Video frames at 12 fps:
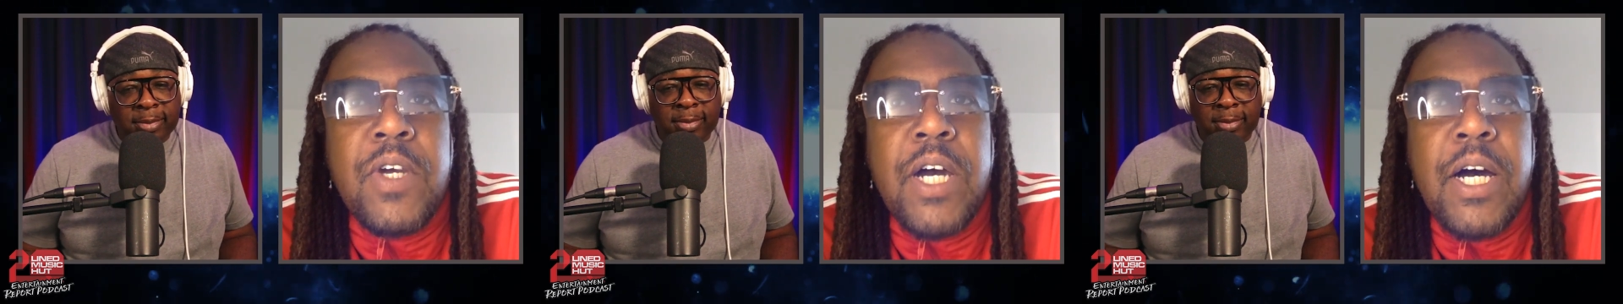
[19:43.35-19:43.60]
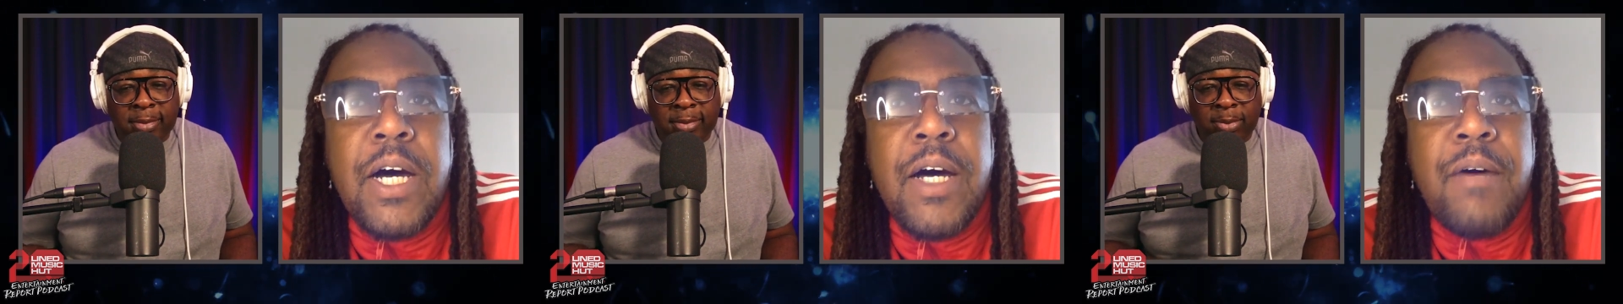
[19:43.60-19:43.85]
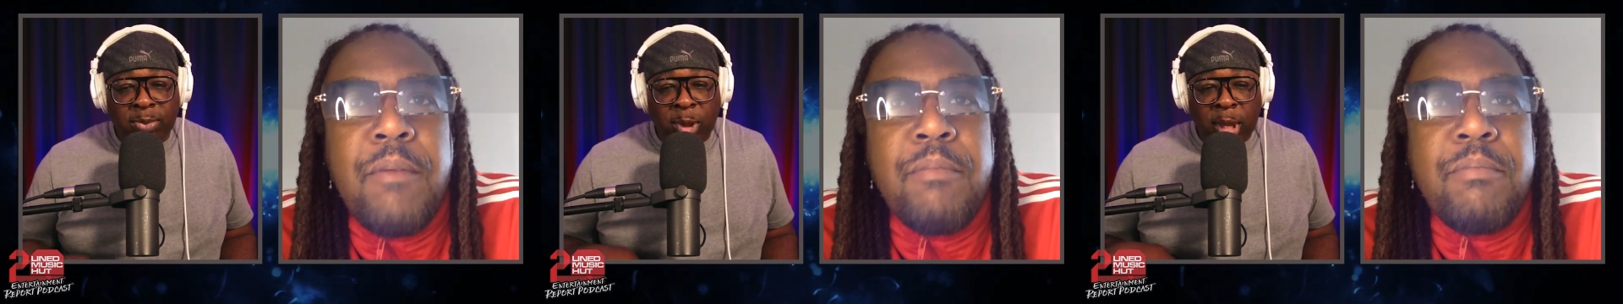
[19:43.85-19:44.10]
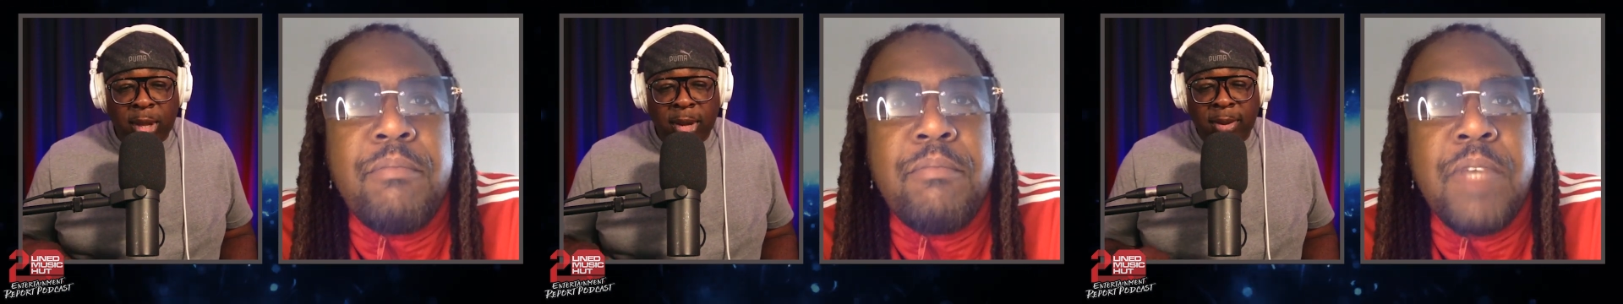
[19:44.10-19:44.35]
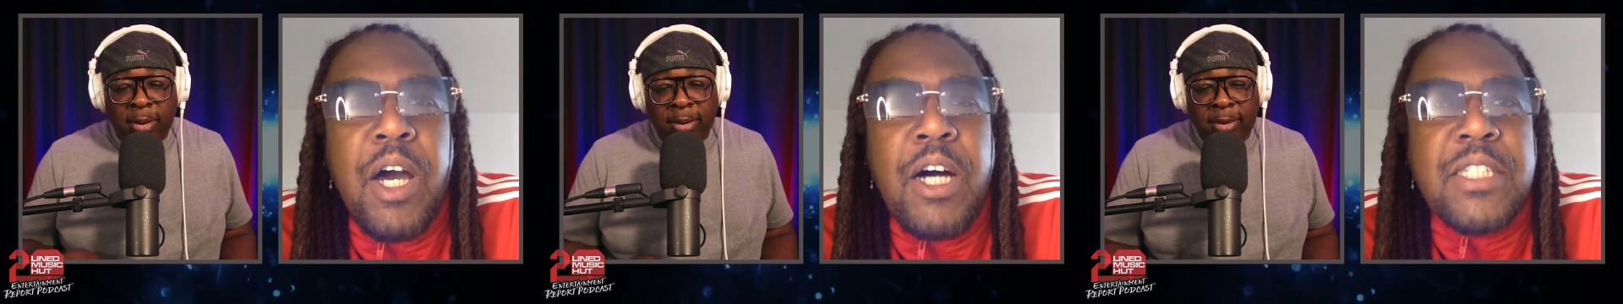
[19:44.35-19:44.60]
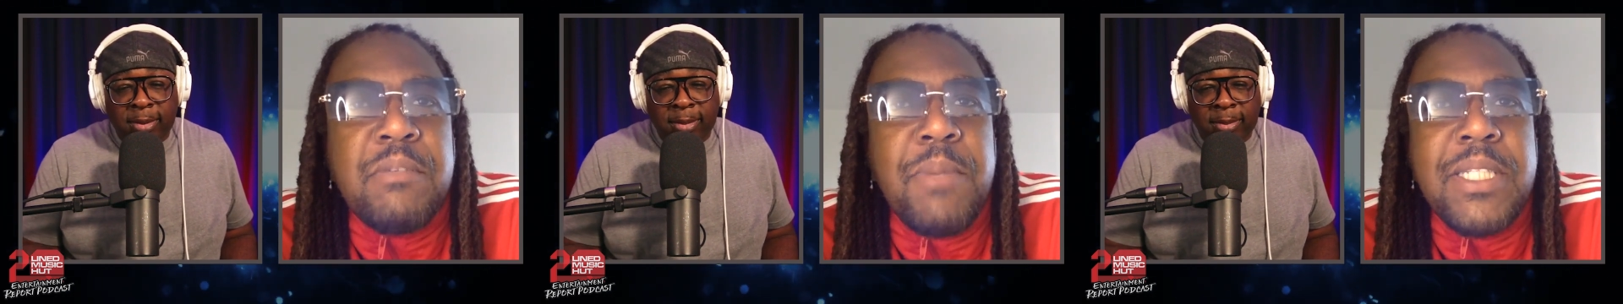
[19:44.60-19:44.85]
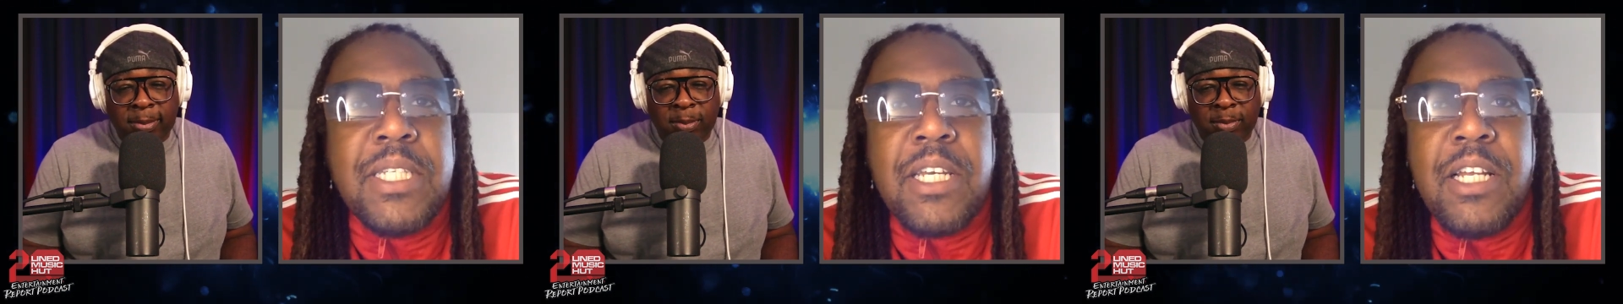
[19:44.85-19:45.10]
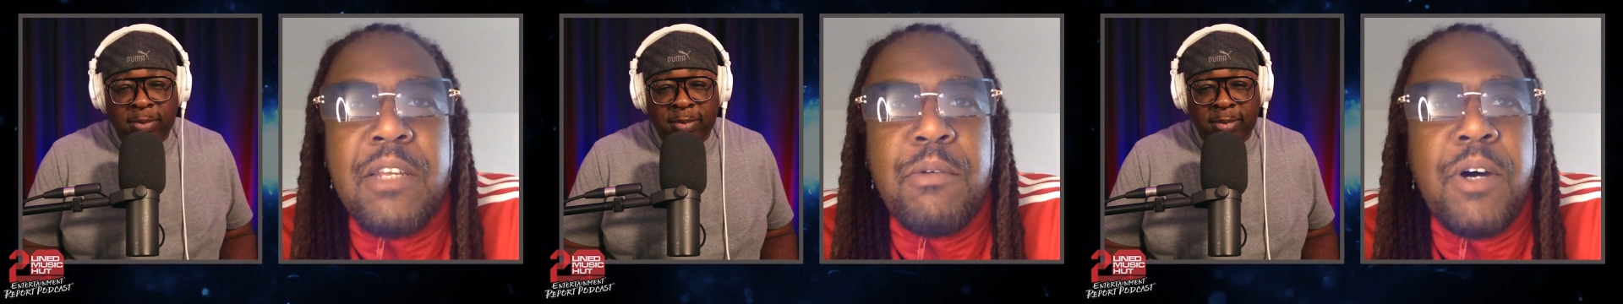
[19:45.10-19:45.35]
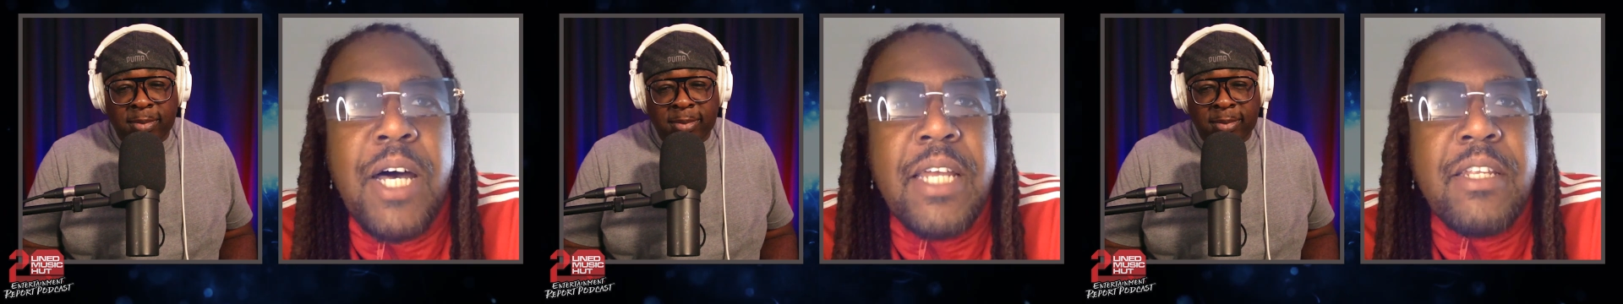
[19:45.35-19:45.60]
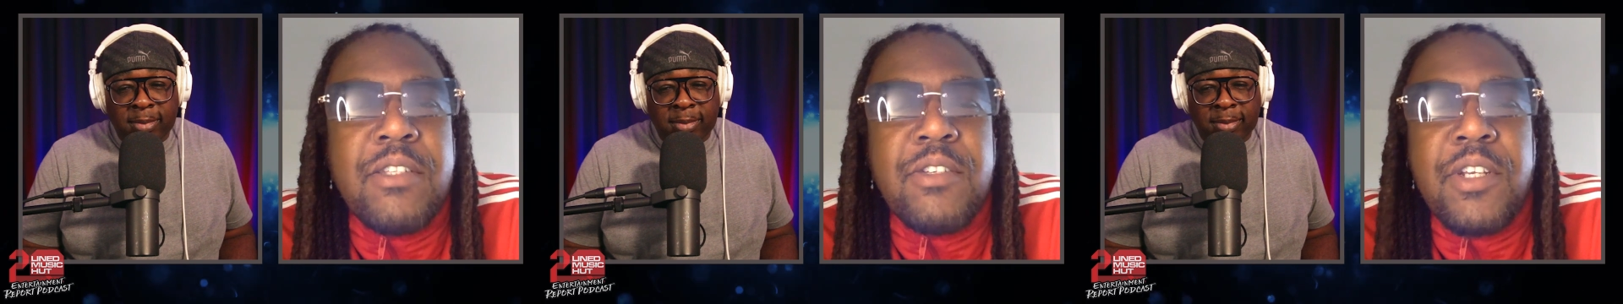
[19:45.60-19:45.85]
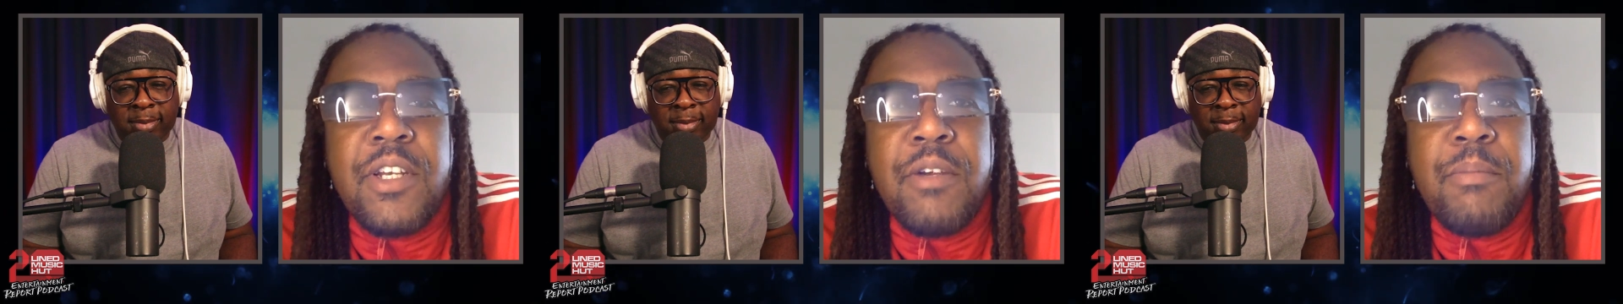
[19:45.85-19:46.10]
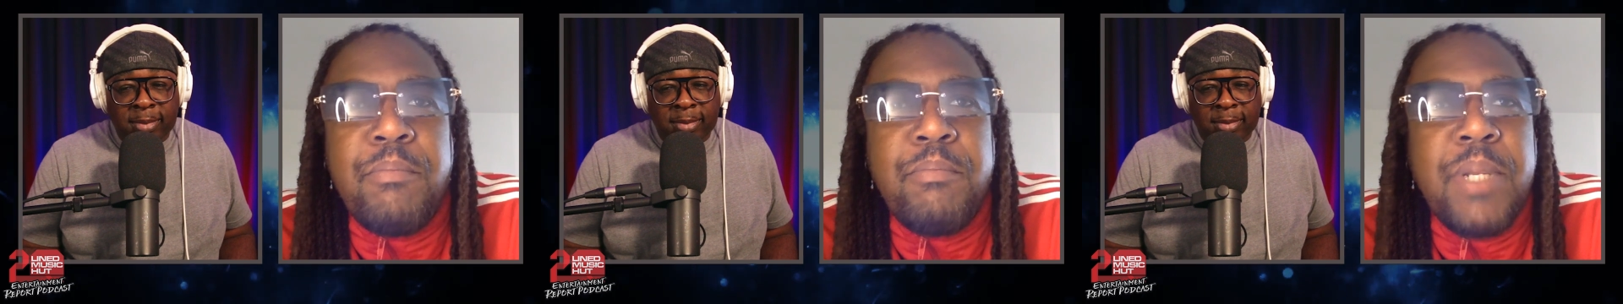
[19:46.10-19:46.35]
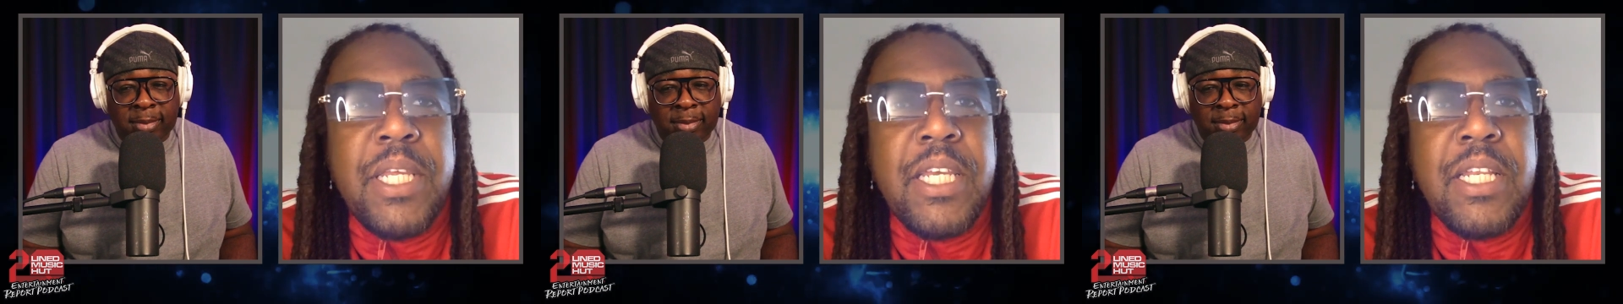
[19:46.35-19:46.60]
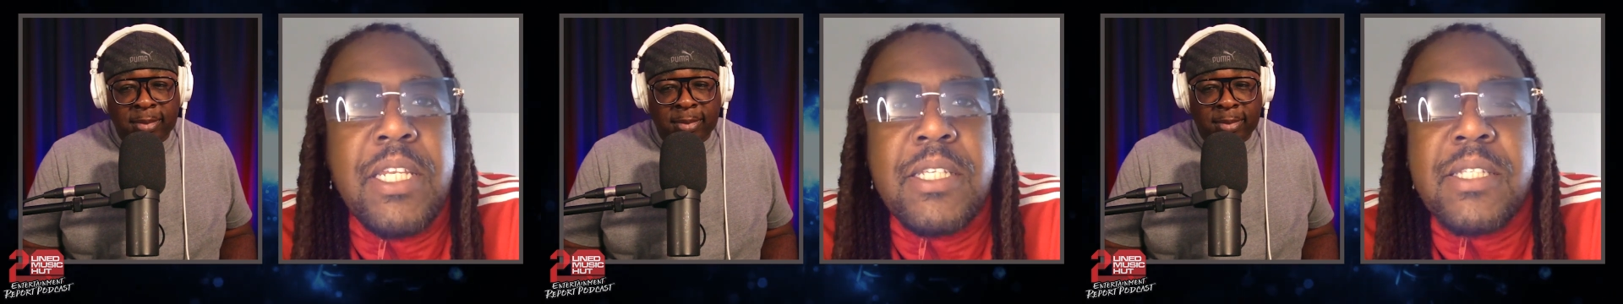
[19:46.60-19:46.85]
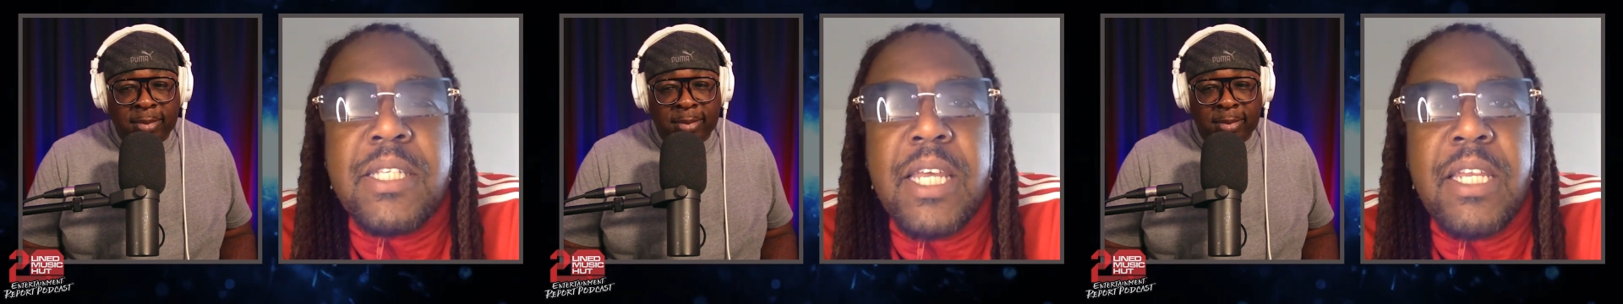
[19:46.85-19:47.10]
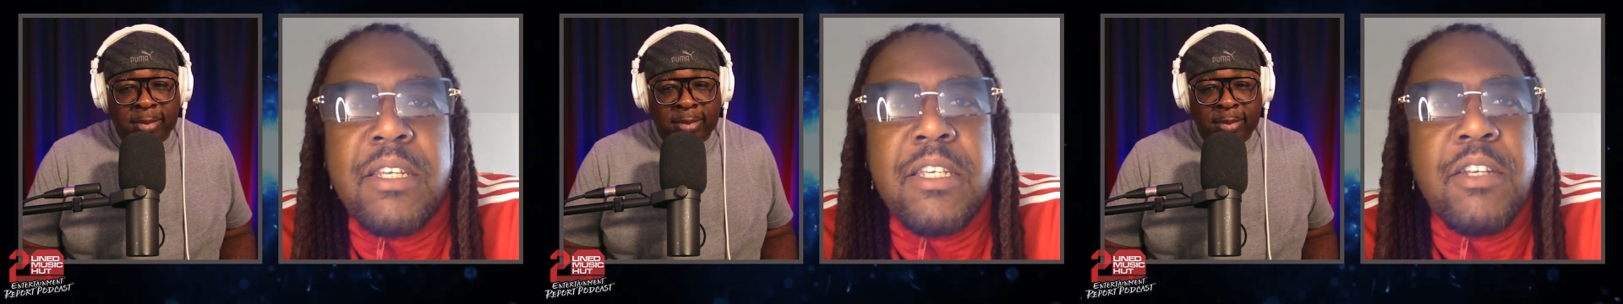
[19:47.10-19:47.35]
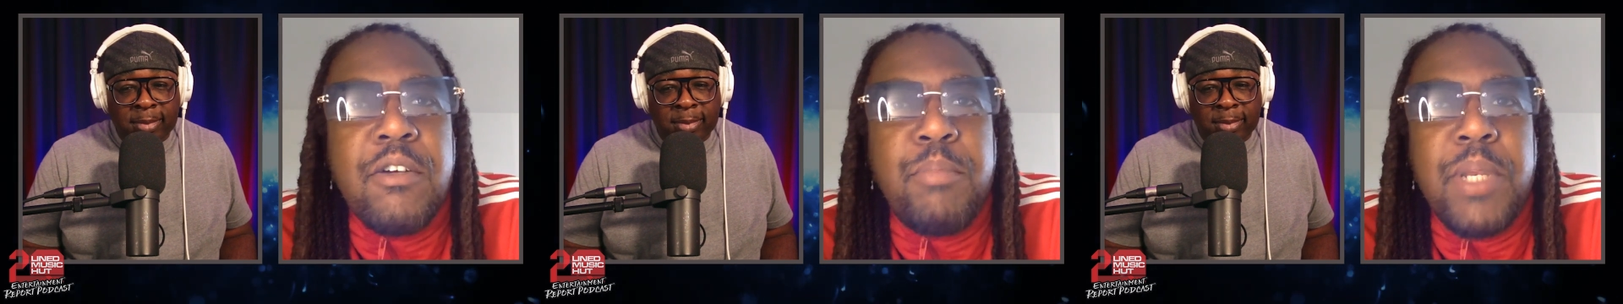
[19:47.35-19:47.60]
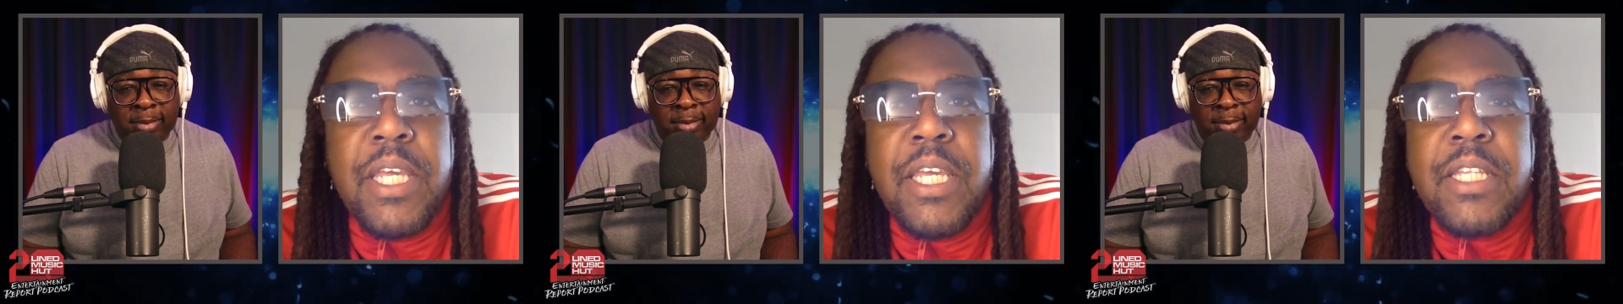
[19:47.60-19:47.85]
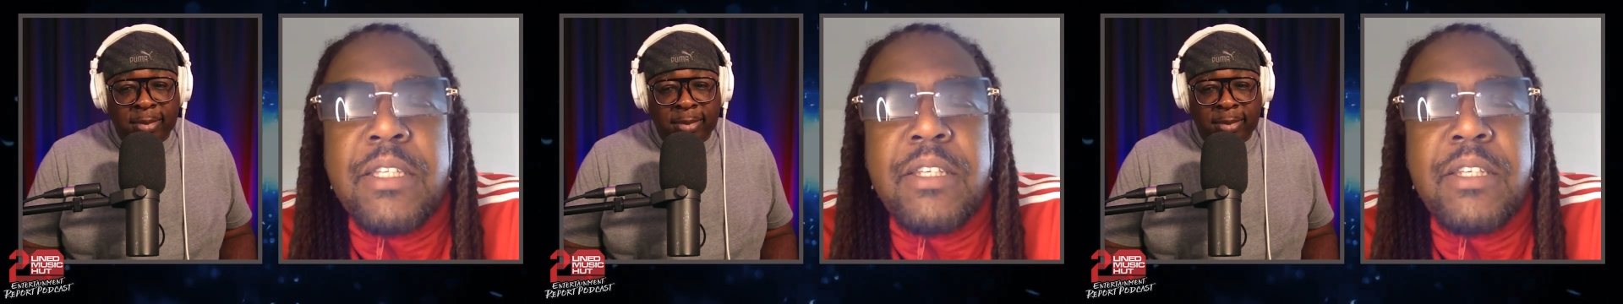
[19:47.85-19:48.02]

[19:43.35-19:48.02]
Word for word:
Speaker 1: um automatically want to add it to their playlist and, you know, play